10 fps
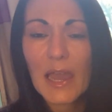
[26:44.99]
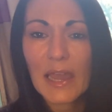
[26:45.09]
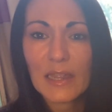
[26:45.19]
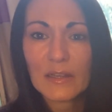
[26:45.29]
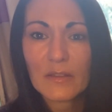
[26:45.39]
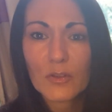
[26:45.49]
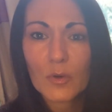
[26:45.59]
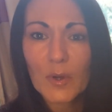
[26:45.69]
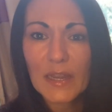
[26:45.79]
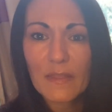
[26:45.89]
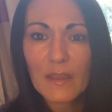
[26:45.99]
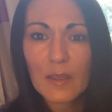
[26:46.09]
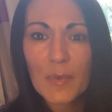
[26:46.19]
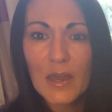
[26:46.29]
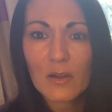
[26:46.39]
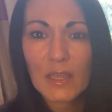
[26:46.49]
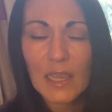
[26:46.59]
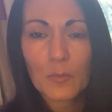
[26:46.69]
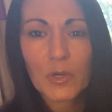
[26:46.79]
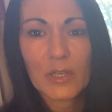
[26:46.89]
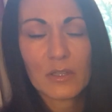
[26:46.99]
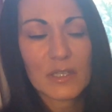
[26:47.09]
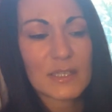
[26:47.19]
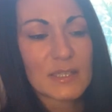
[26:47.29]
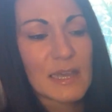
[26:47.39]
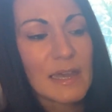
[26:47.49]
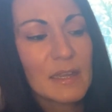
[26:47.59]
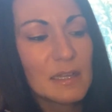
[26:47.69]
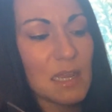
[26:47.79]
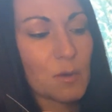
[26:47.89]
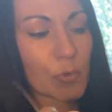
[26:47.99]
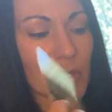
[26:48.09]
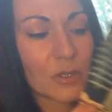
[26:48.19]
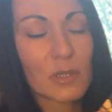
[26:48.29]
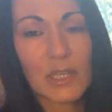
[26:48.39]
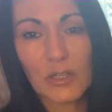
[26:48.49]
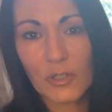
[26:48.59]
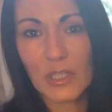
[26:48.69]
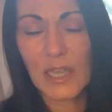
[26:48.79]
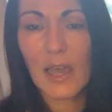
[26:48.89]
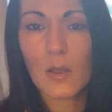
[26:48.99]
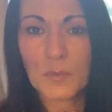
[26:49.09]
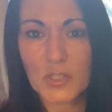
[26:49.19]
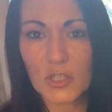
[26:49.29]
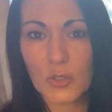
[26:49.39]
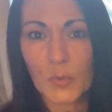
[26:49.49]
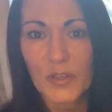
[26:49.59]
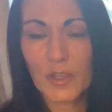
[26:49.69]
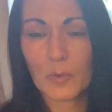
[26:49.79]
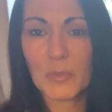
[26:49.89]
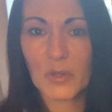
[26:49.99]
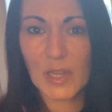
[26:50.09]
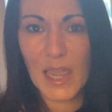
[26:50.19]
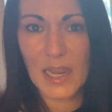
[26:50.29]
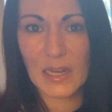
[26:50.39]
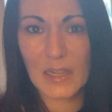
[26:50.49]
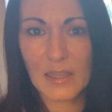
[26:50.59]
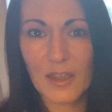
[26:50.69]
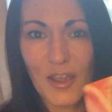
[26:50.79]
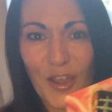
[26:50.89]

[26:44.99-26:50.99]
And the great thing about Gabriel is that Gabriel literally helps you with communicating,